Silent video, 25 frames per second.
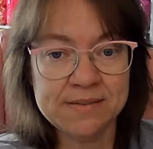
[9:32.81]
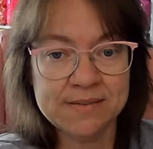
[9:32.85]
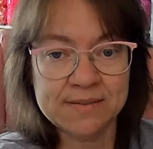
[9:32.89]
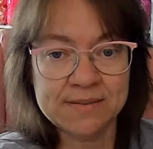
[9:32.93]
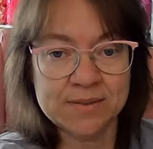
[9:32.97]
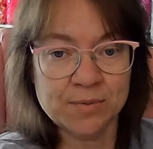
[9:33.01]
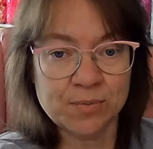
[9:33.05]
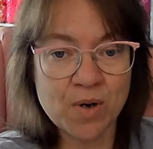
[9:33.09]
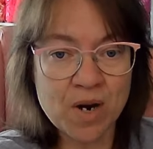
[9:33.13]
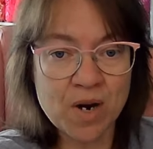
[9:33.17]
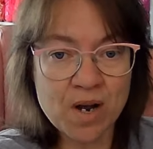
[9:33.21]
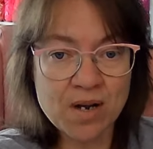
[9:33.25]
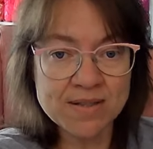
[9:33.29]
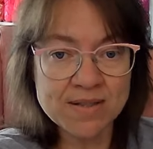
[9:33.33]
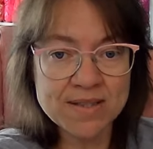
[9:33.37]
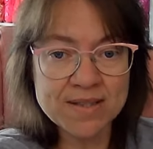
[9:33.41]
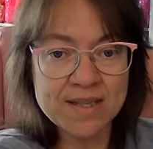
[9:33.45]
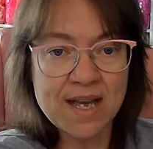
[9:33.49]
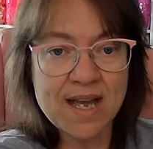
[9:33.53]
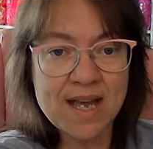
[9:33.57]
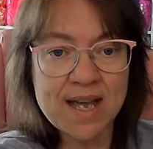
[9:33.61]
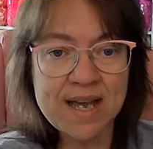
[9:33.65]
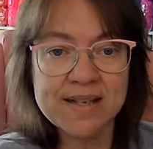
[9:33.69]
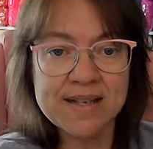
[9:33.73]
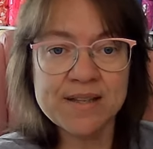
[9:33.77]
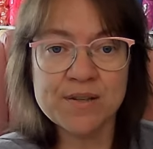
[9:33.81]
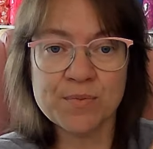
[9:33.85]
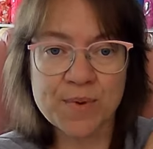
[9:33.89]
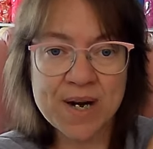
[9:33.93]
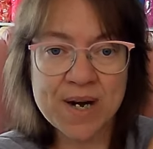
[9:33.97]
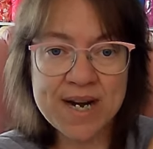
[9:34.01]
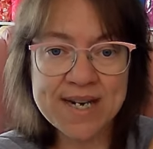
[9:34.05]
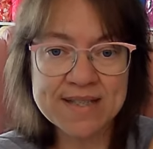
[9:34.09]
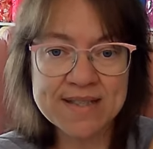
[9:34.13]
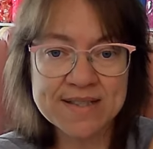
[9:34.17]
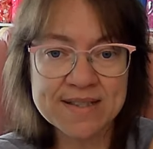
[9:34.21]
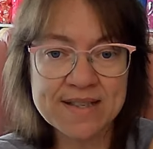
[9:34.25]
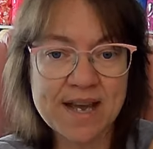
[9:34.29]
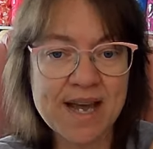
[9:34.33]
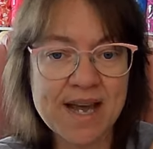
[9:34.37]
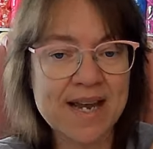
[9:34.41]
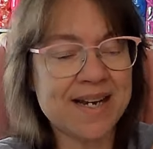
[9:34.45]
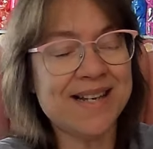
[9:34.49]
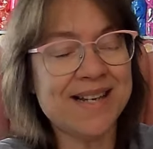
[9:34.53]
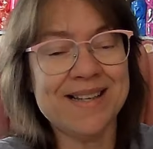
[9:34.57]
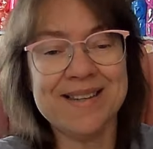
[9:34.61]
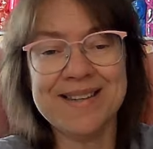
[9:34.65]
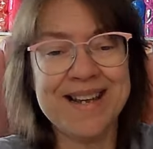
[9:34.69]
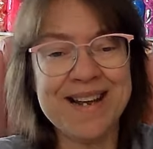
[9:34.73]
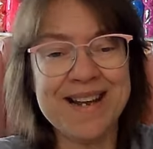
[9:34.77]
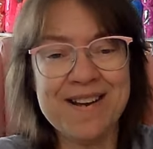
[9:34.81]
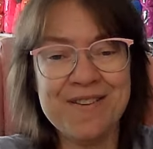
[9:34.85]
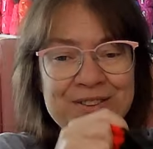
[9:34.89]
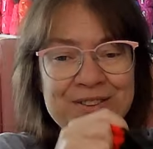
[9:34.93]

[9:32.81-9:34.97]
The wrong side, the right side, they all